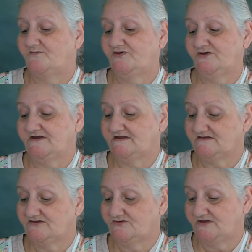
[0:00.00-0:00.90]

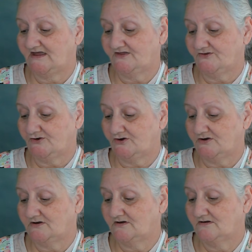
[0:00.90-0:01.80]
putting
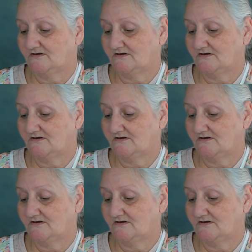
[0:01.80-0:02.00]
together